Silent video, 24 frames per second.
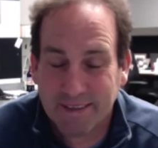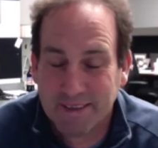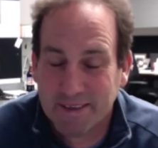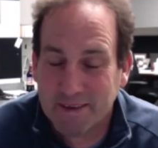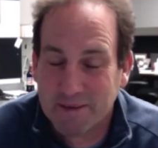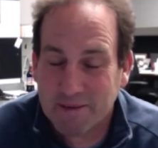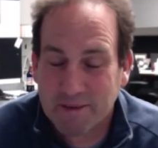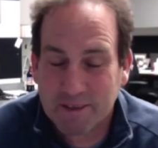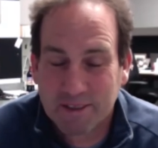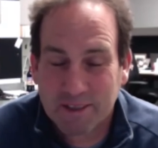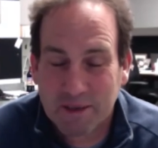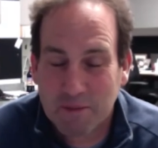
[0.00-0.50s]

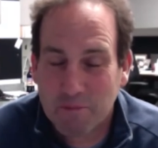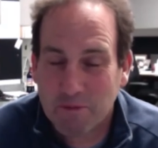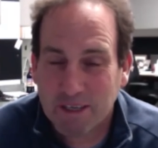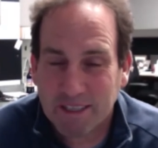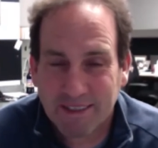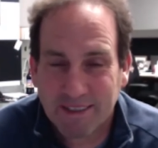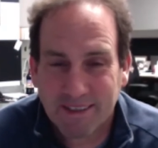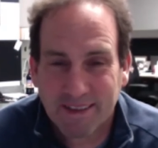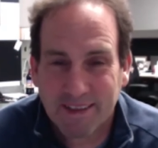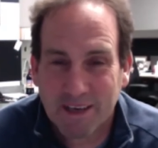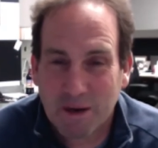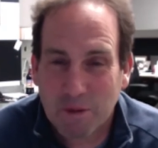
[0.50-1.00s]
for some
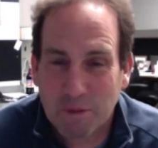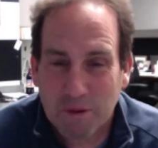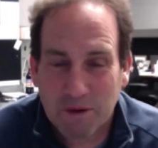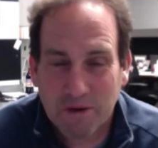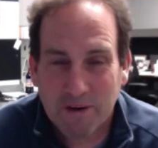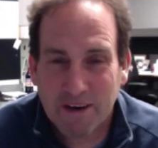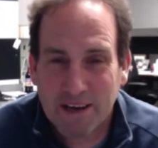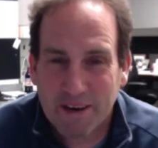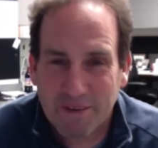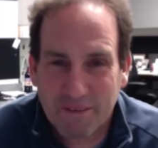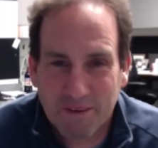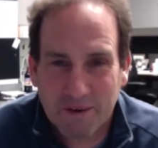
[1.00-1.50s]
reason, thought we
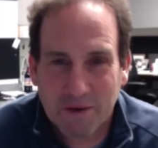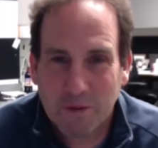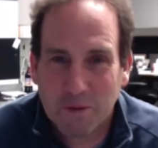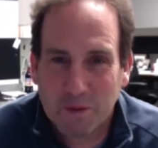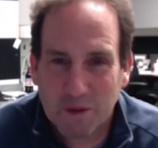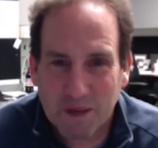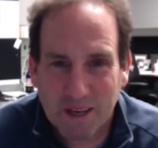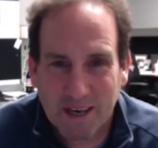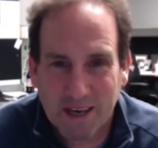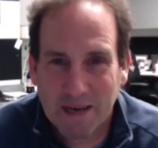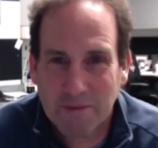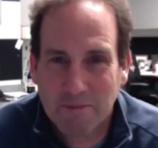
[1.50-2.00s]
were down a
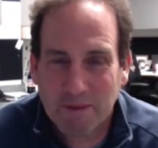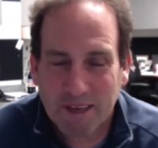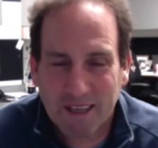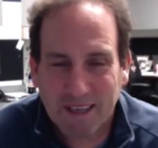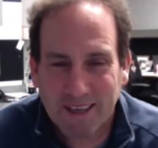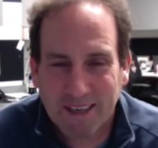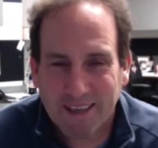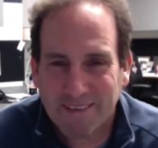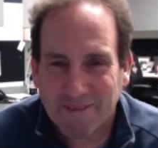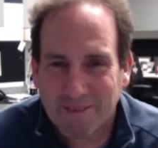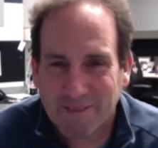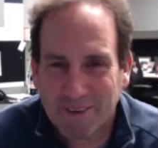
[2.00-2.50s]
goal, and I'm
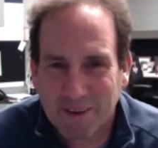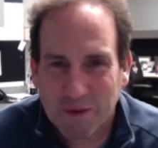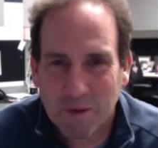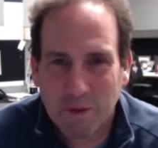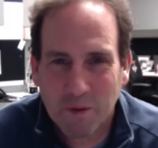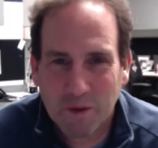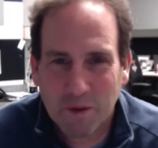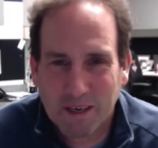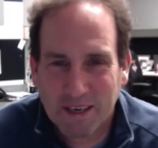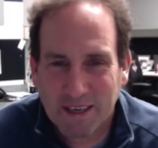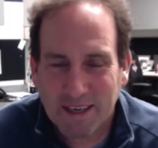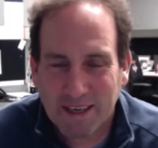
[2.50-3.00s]
yelling for the
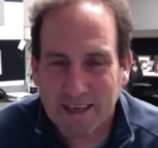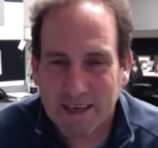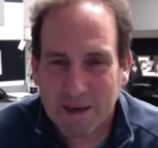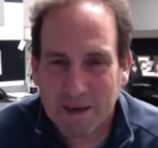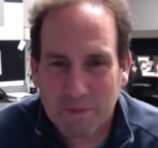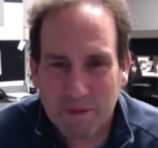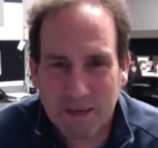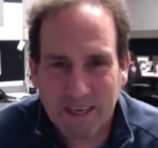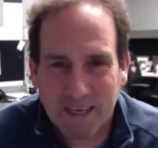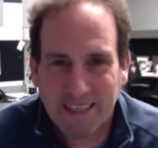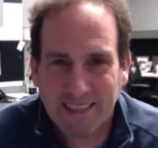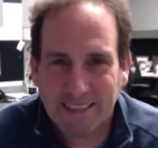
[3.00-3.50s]
goalie to
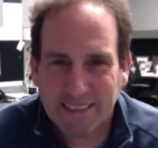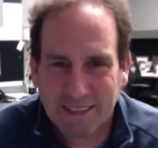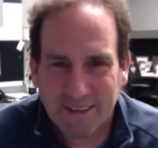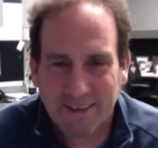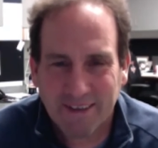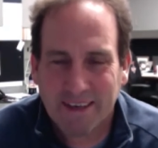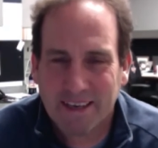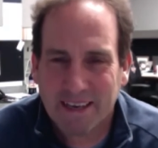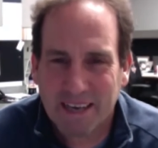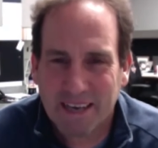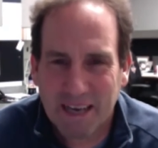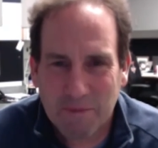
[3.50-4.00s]
come, and he's
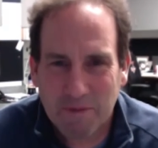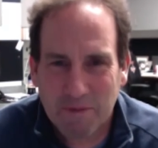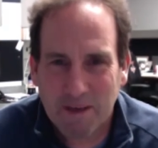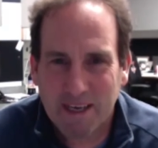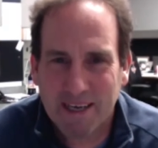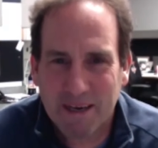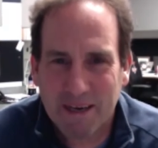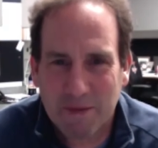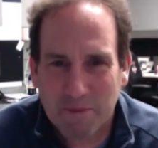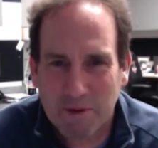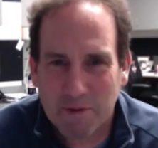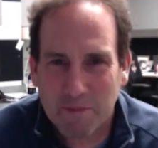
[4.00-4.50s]
looking at me
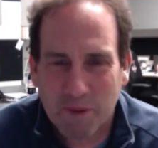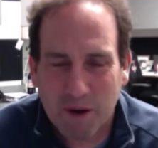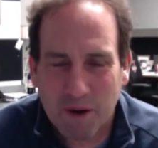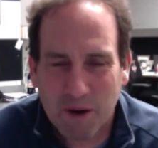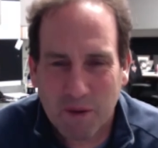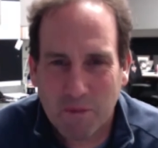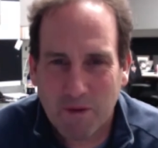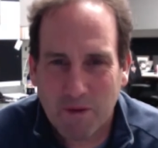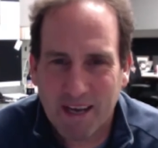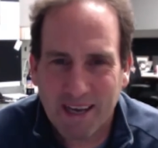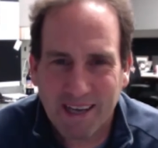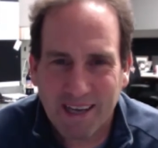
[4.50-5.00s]
coming
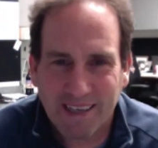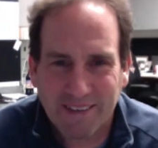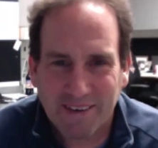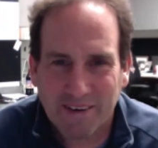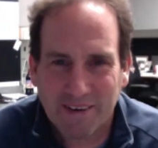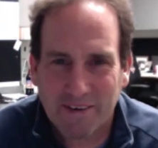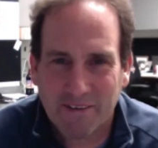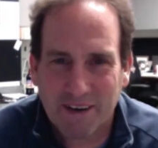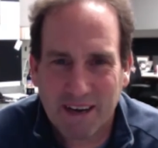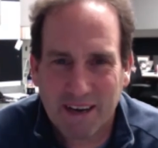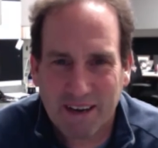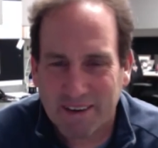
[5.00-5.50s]
part way,
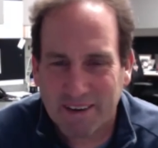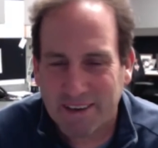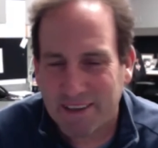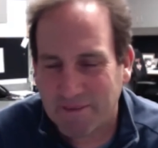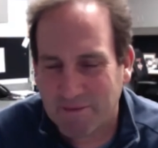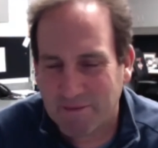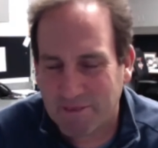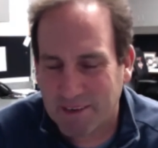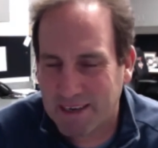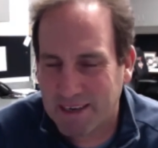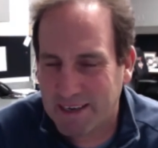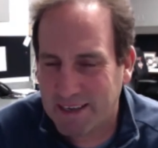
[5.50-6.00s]
turn around, and
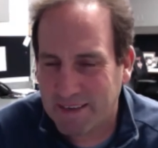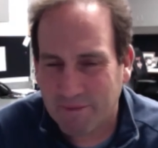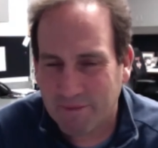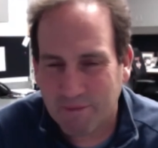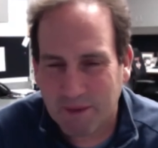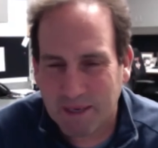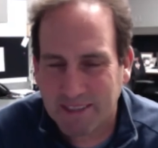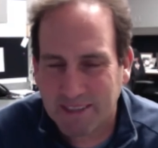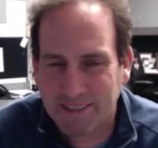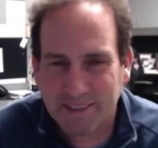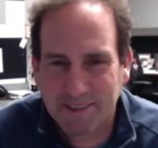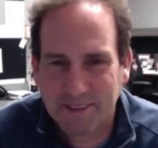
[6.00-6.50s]
then finally
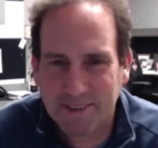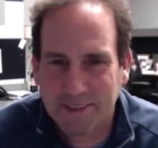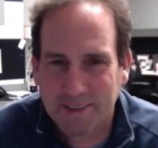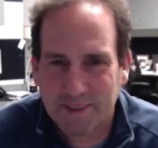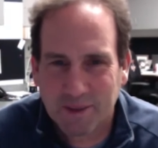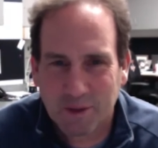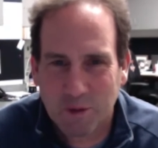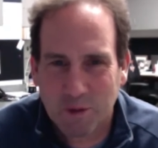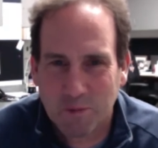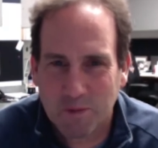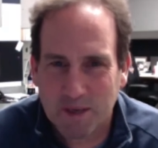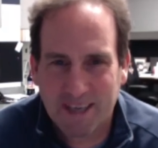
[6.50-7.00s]
my
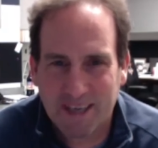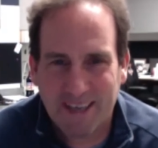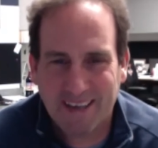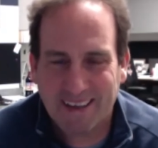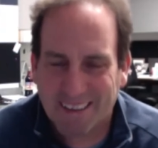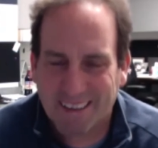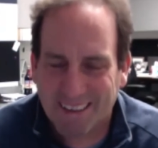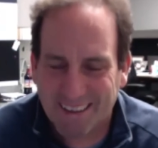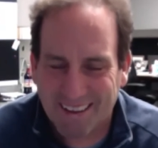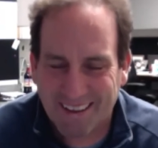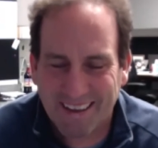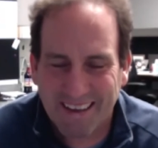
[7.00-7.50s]
assistant told me
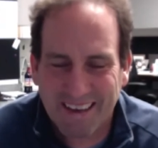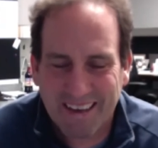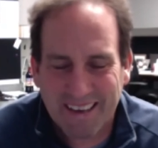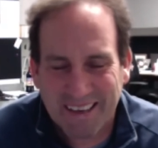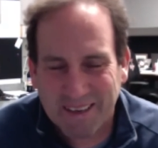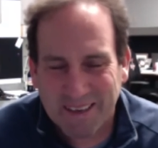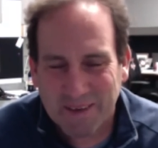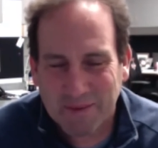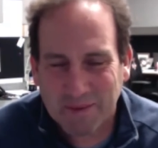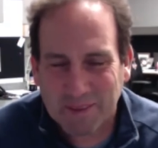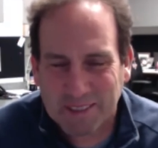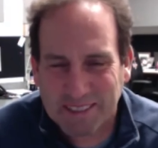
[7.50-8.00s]

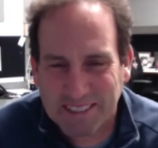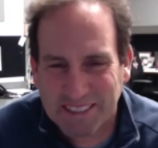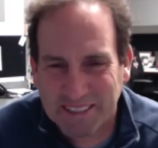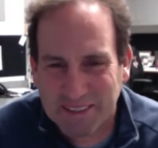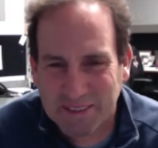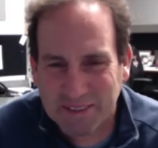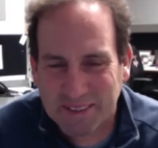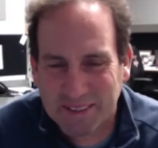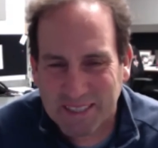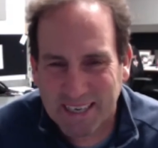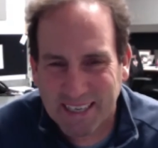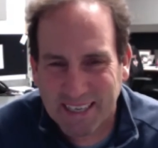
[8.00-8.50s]
it was
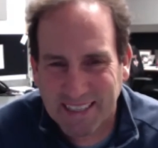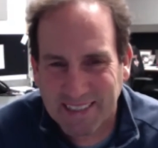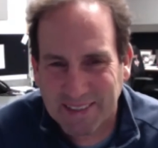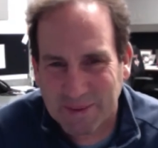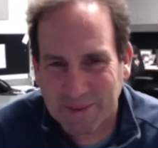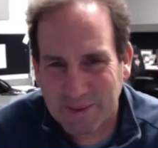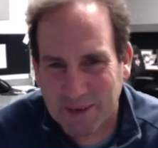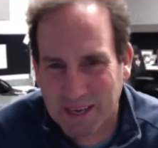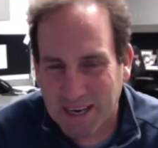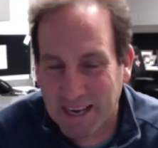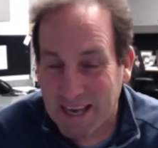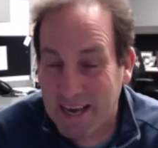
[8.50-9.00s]
still tied.
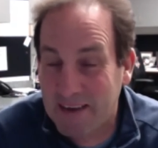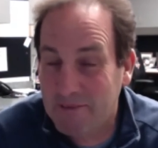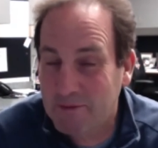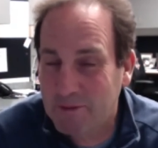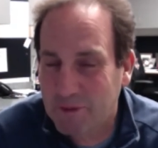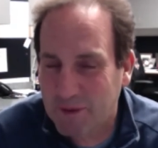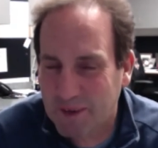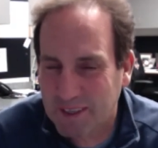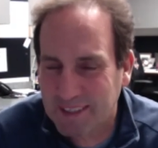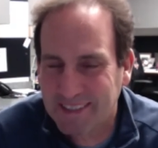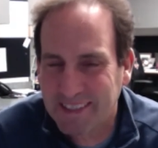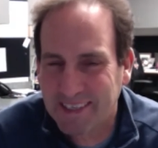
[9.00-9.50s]
So I laughed
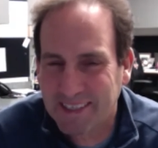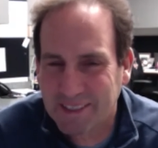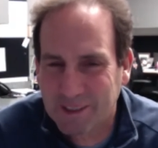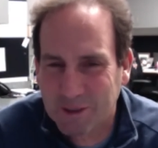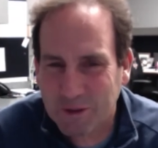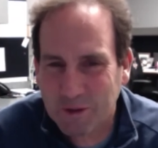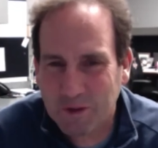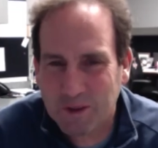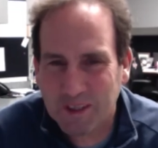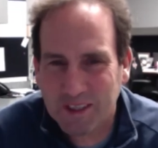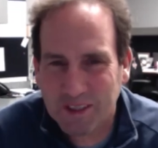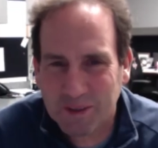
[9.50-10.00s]
when I saw
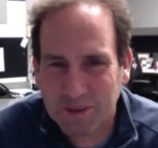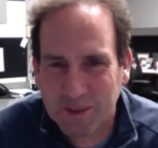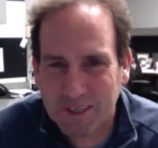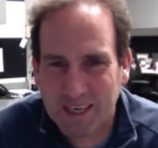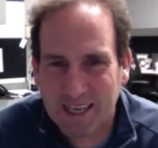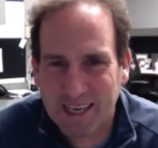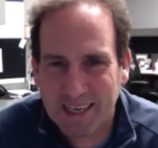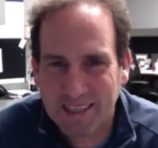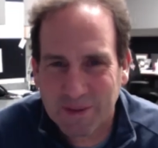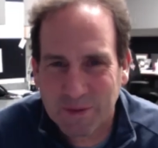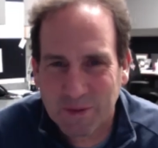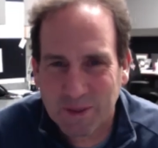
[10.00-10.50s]
Tuukka do it
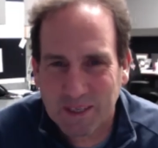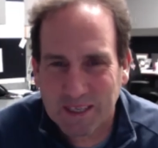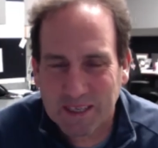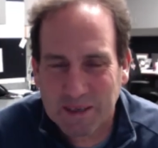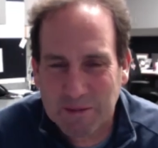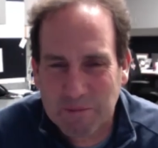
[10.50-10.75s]
last week.